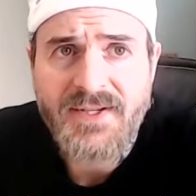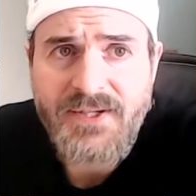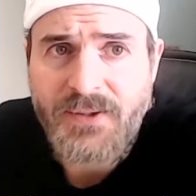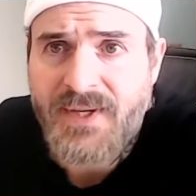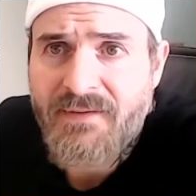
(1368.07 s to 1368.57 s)

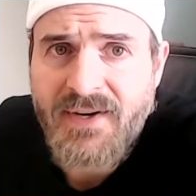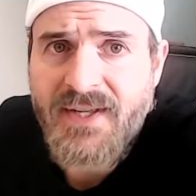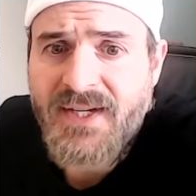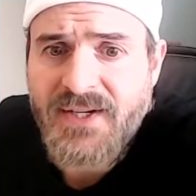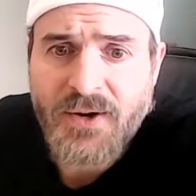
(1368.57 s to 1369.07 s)
So
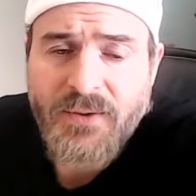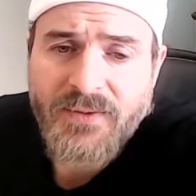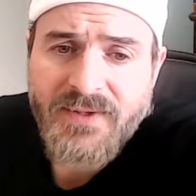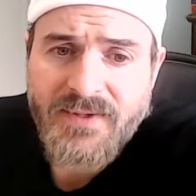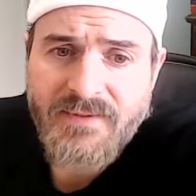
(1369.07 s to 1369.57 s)
definitely
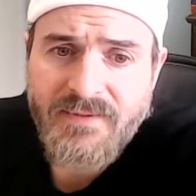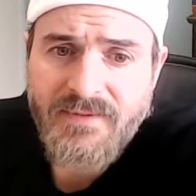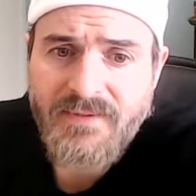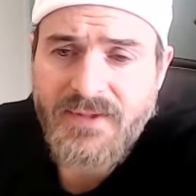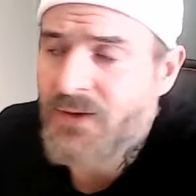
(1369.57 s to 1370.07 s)

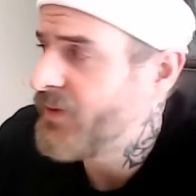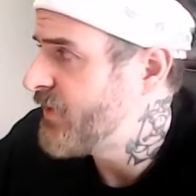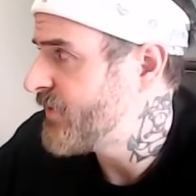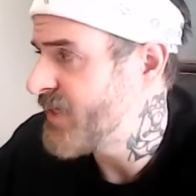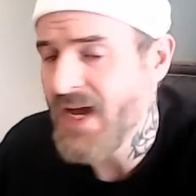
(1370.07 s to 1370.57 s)
don't
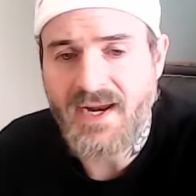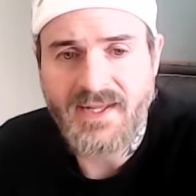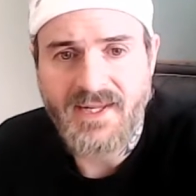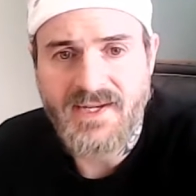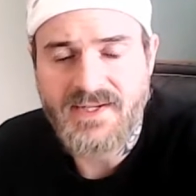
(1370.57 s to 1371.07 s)
use that
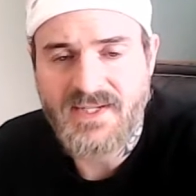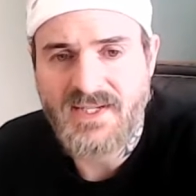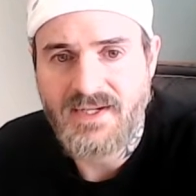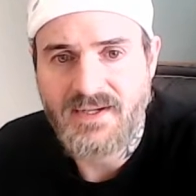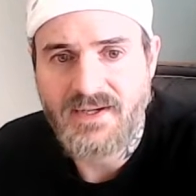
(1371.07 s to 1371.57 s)
unless